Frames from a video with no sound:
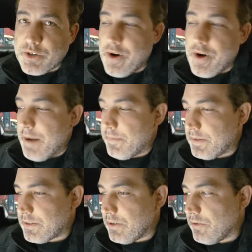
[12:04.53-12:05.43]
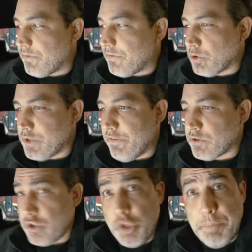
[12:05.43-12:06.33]
crap. And so, unfortunately, everyone's
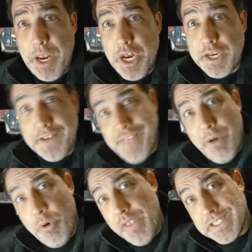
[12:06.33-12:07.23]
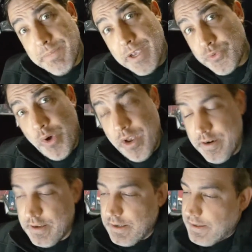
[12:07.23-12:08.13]
like, the beta, get that one. That's the best
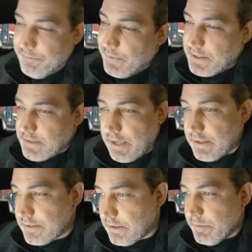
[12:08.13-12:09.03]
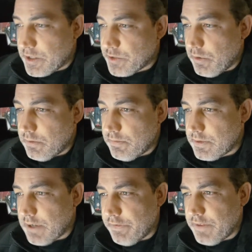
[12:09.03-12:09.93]
one. It's not necessarily the best one.
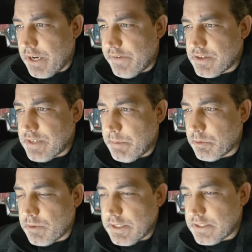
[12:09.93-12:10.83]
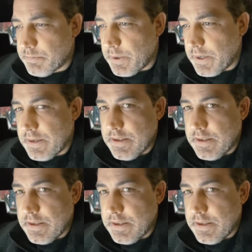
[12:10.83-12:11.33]
It's often not even a stable release, but